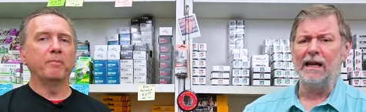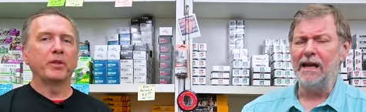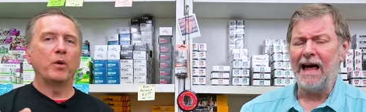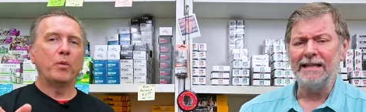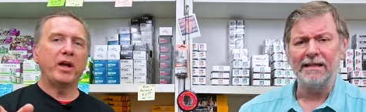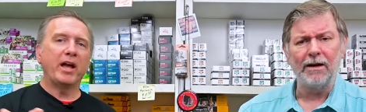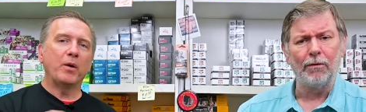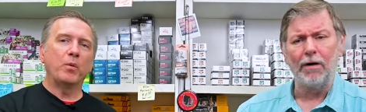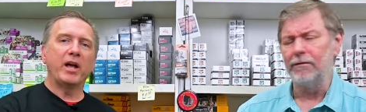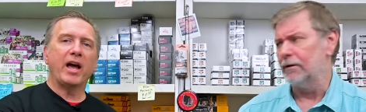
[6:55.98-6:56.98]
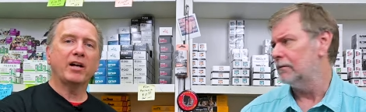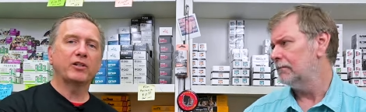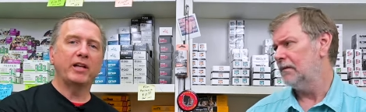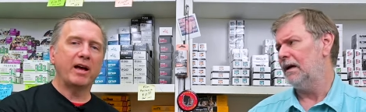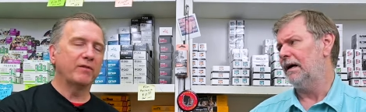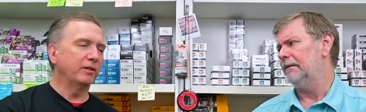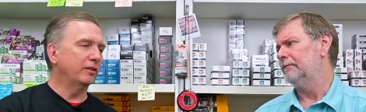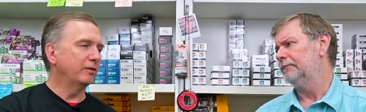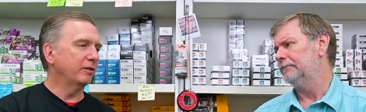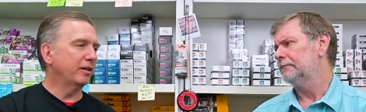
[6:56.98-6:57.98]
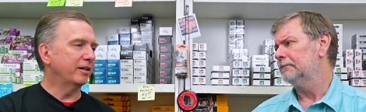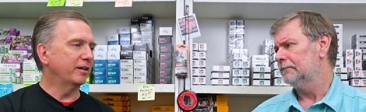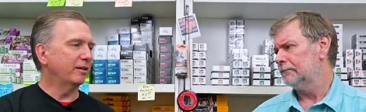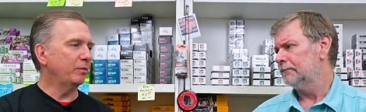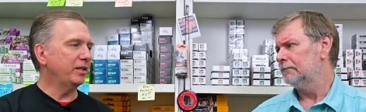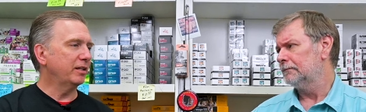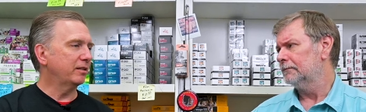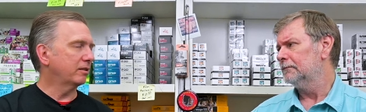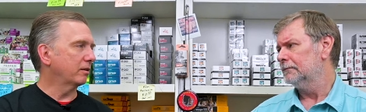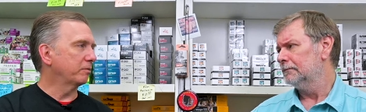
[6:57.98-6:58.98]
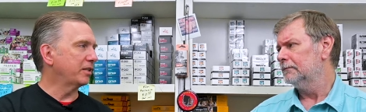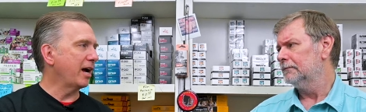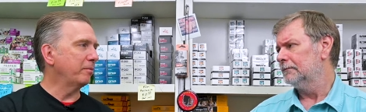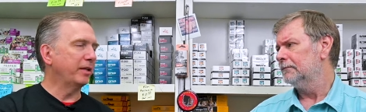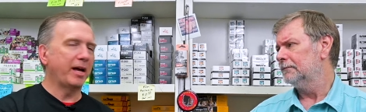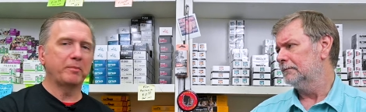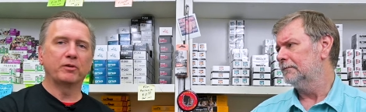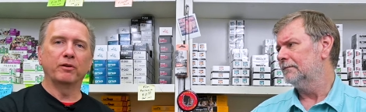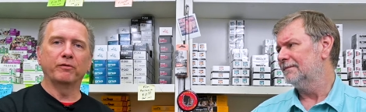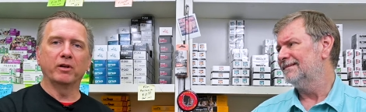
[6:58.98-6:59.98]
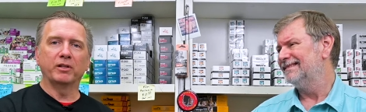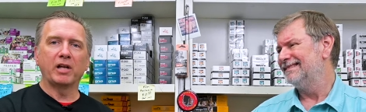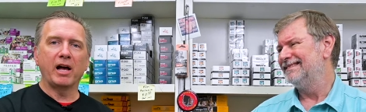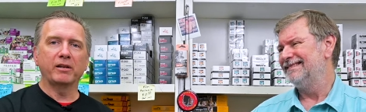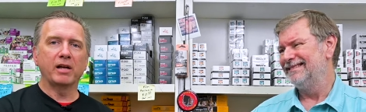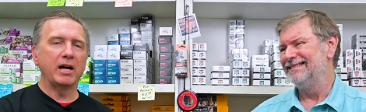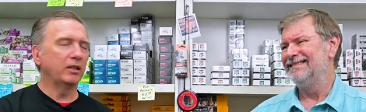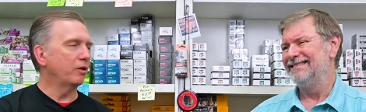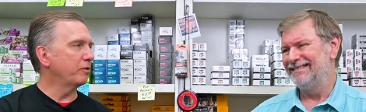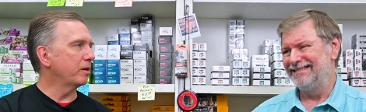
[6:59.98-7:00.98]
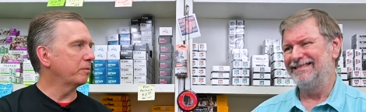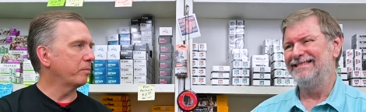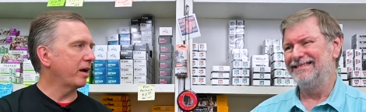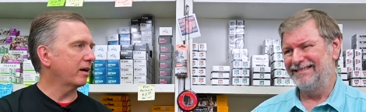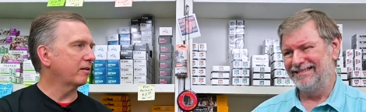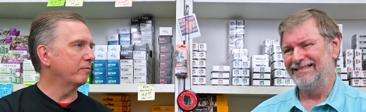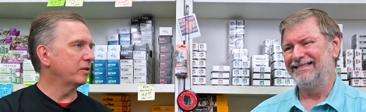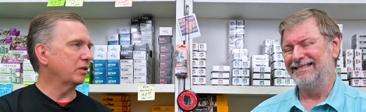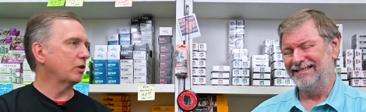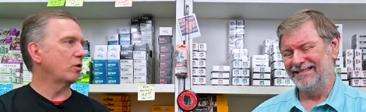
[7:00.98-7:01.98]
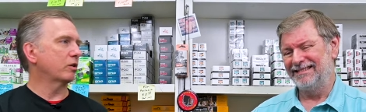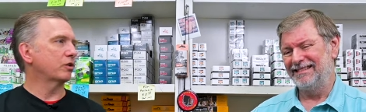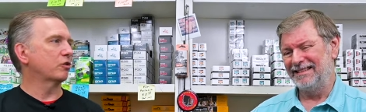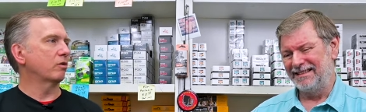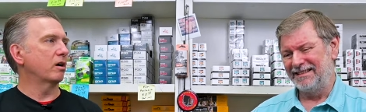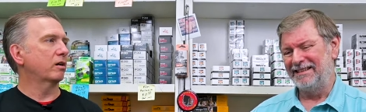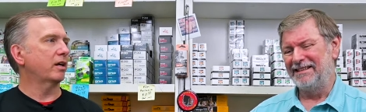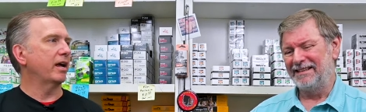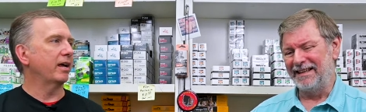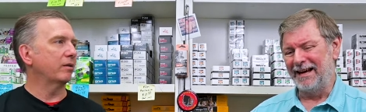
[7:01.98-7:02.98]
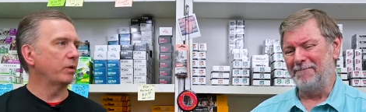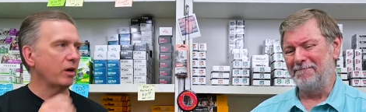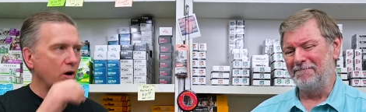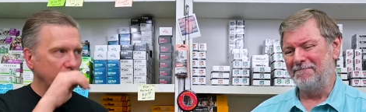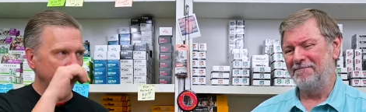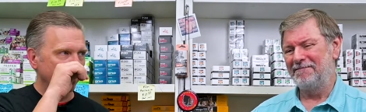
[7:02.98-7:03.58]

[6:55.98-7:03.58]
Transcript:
Speaker 1: uh, a lot we, to go over. We actually have yeah. a little. Uh, we did some time lapse of uh, Todd and I loading up the back of Missus Holga's truck, and yep. we hauled it